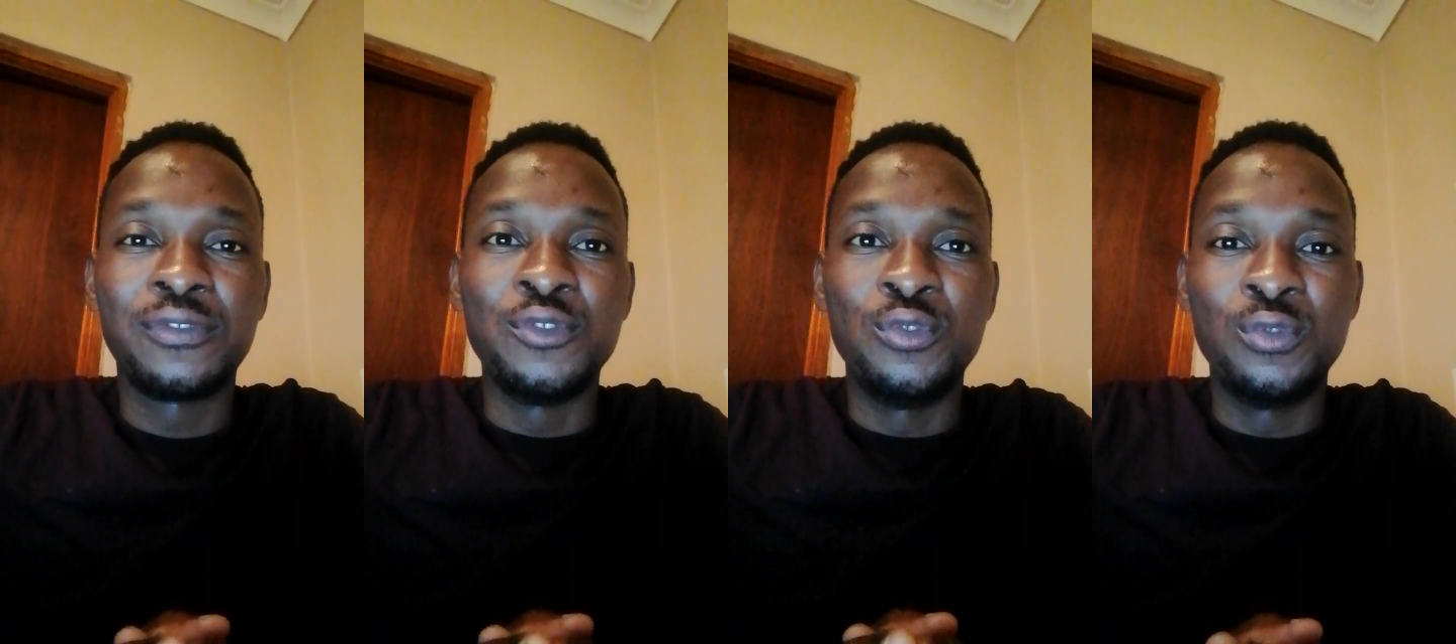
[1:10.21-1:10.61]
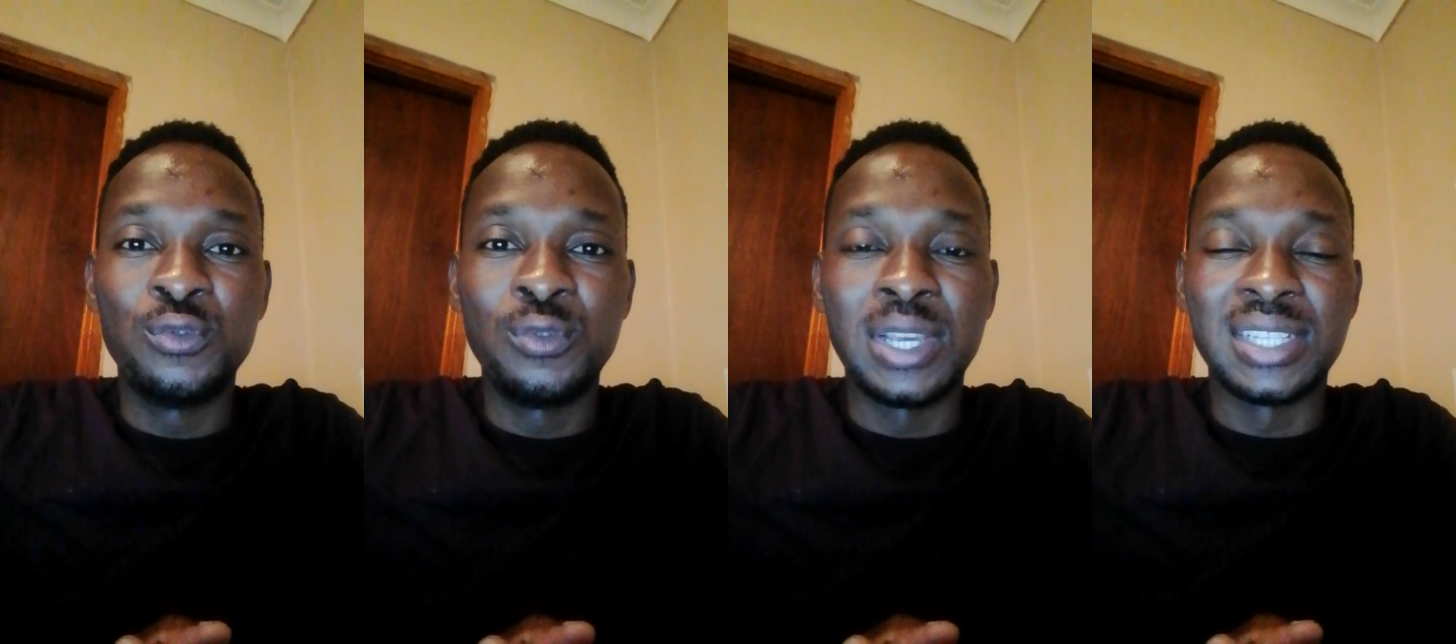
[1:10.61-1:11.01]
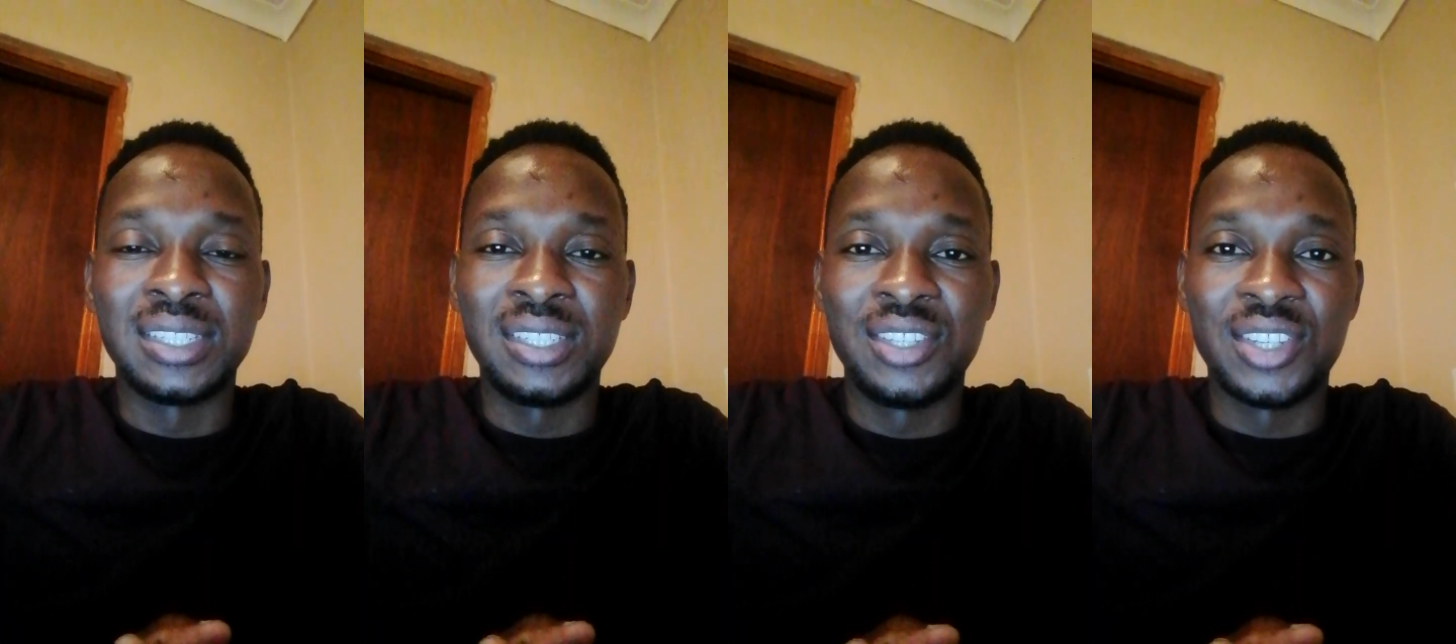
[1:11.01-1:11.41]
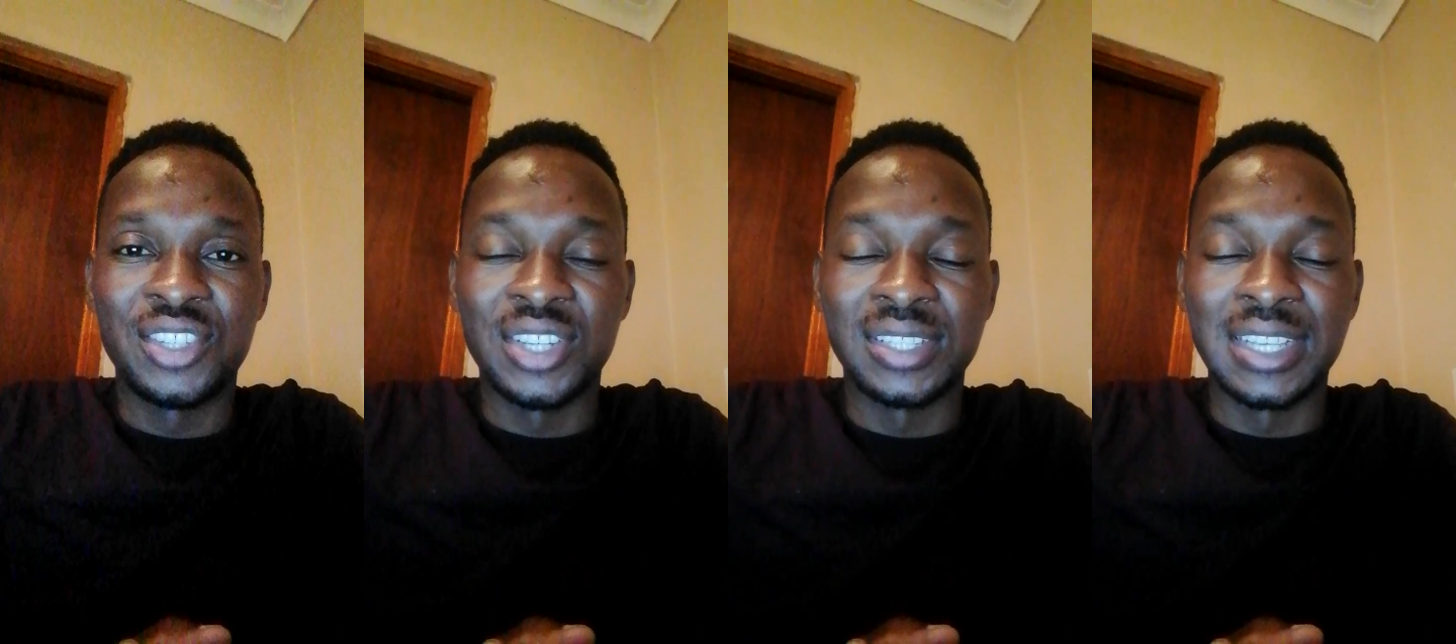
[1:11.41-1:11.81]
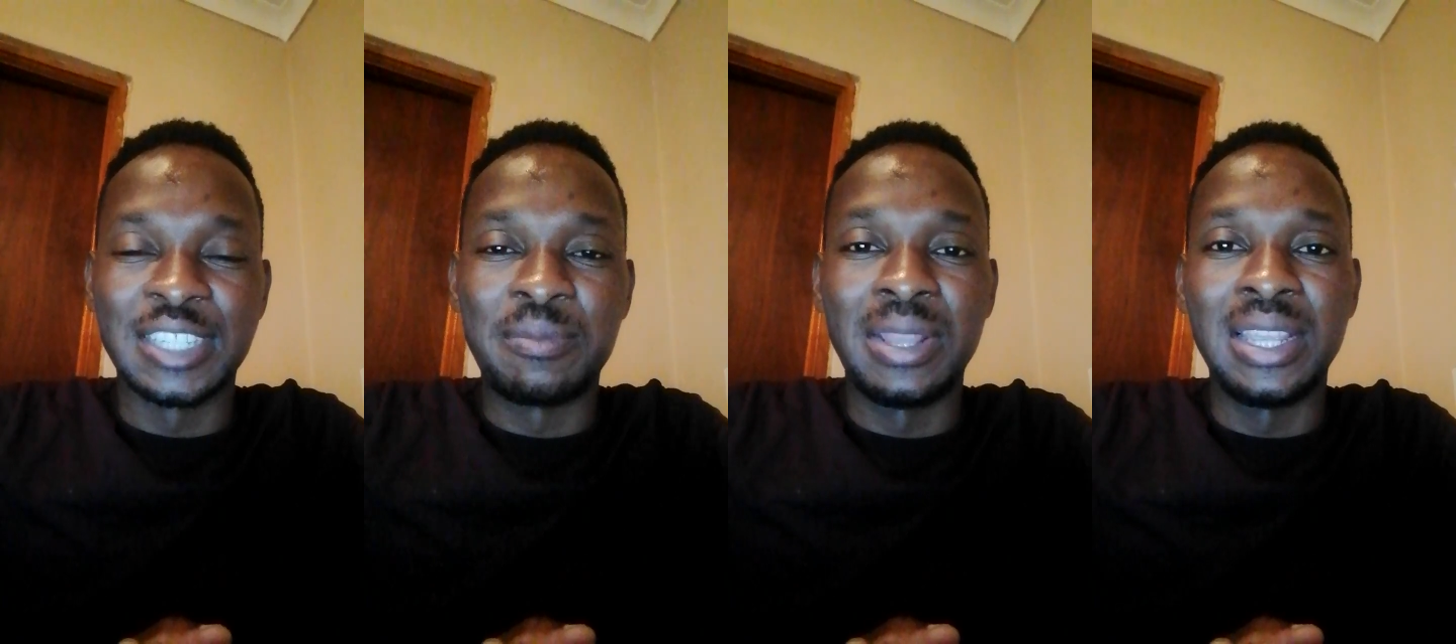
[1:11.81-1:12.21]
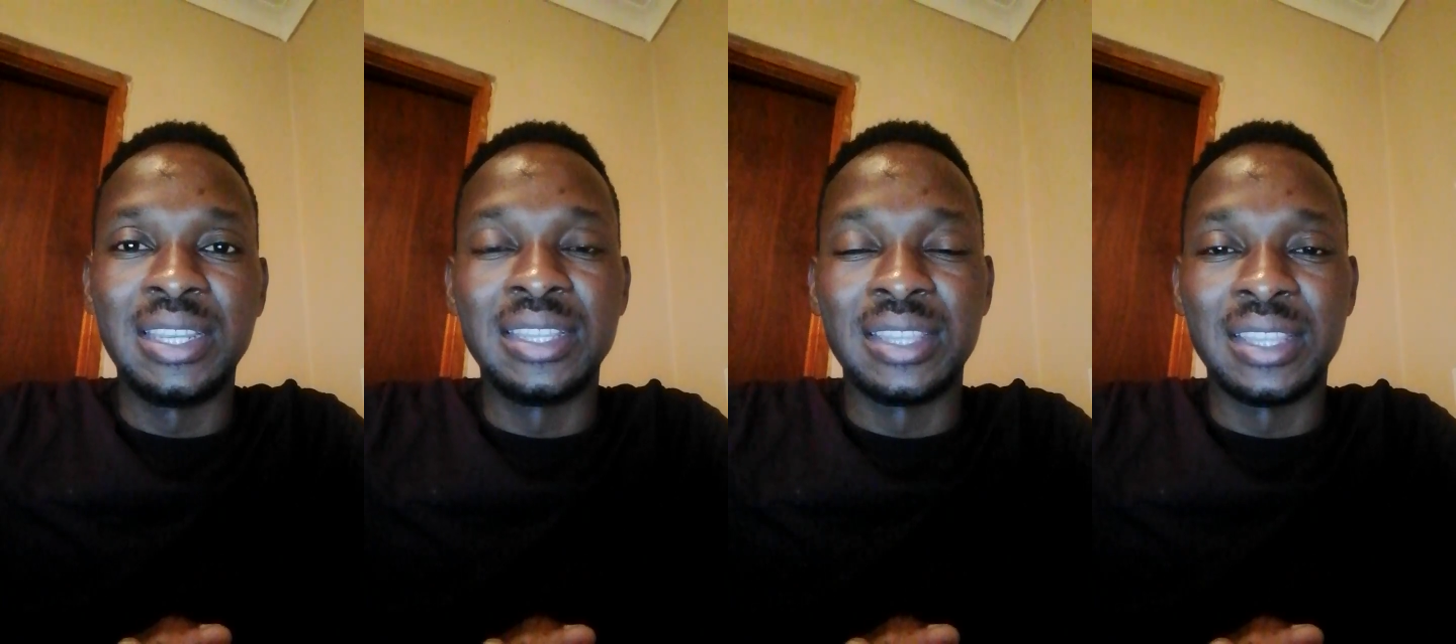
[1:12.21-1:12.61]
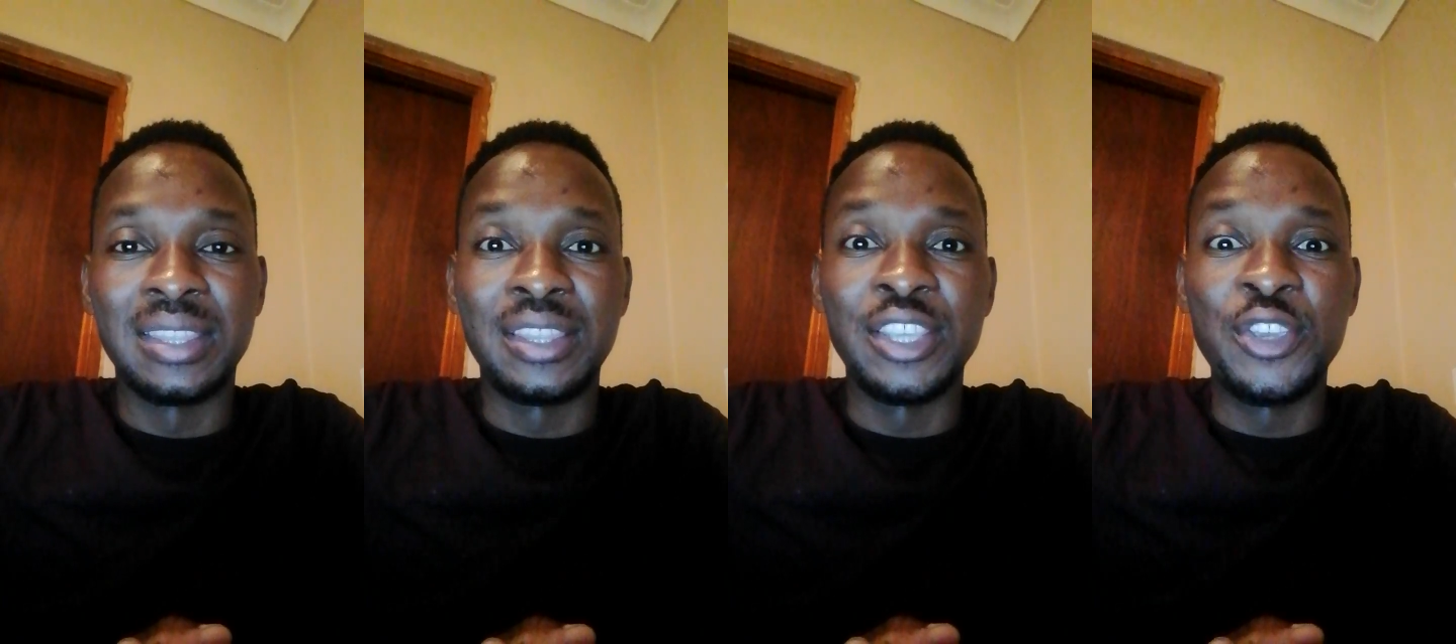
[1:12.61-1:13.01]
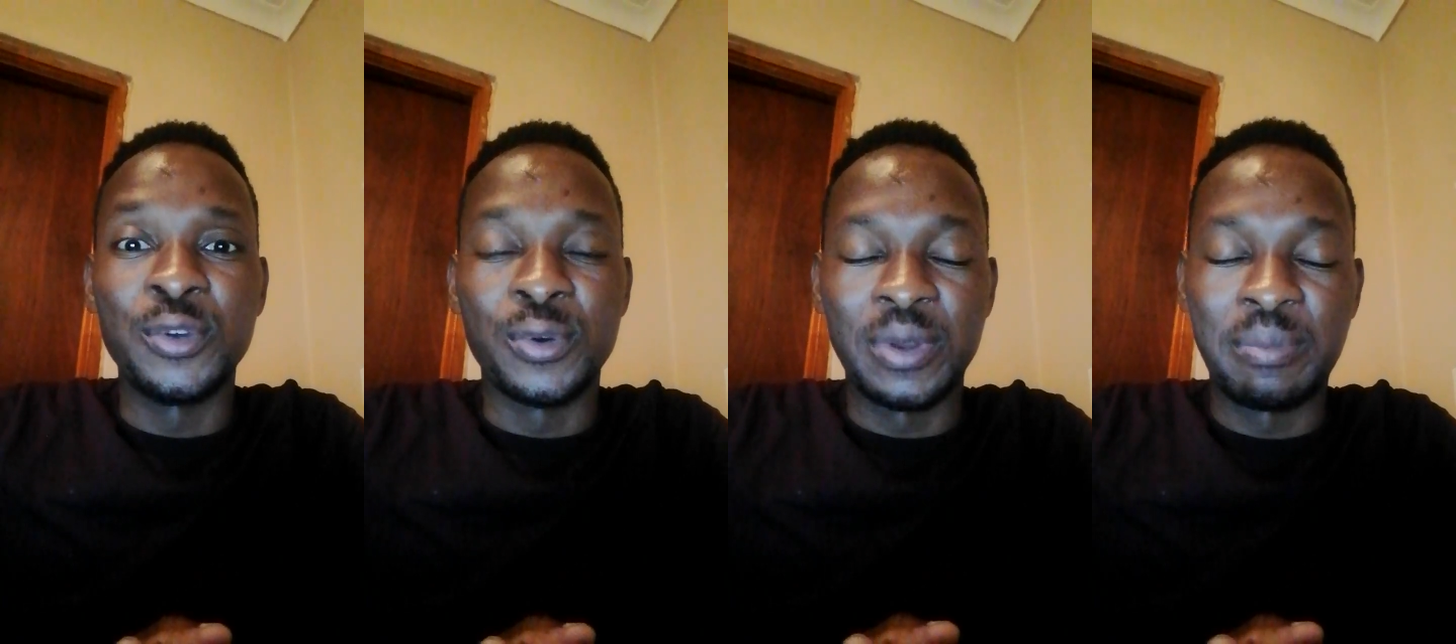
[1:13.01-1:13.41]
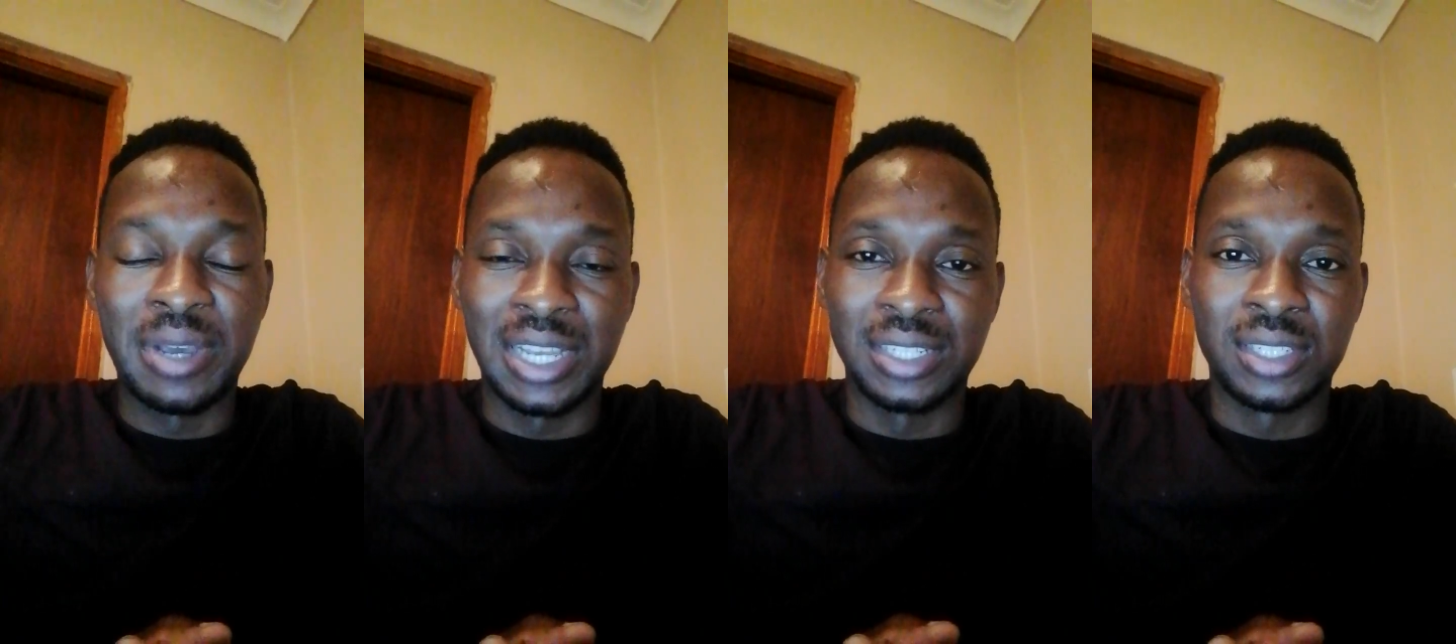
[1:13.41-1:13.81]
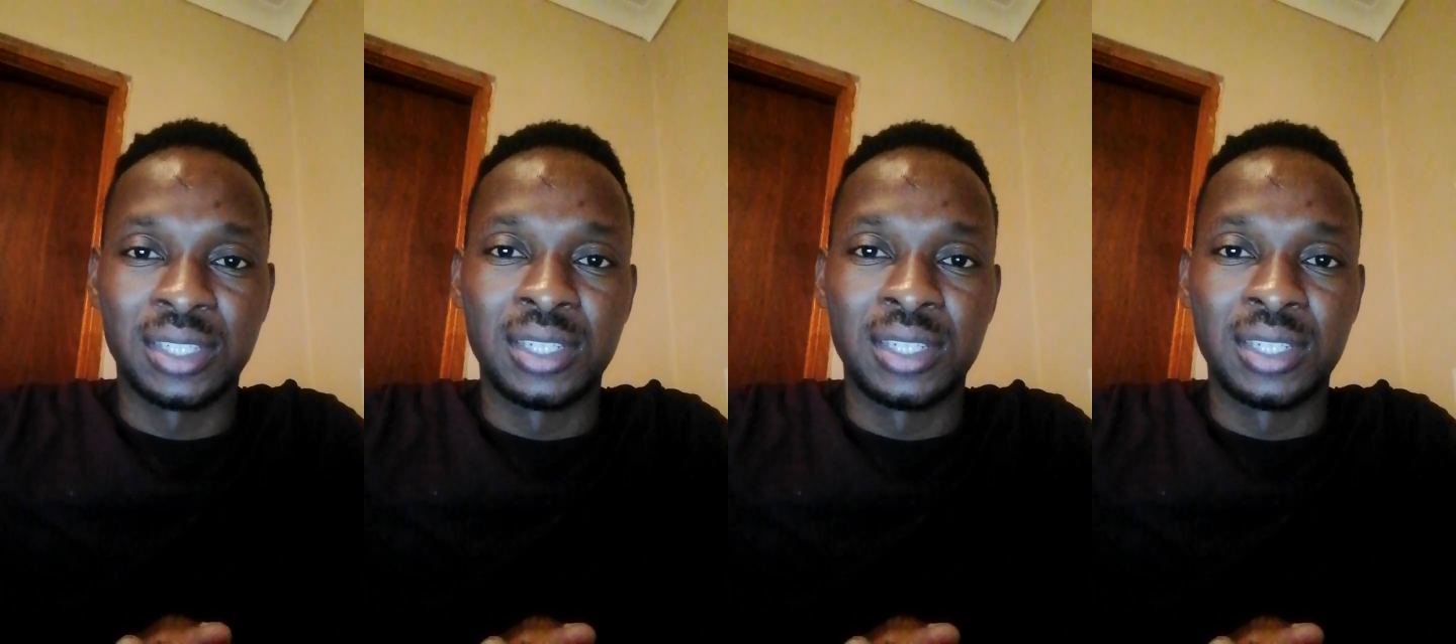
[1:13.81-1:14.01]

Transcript: you as a teacher just explaining the theory part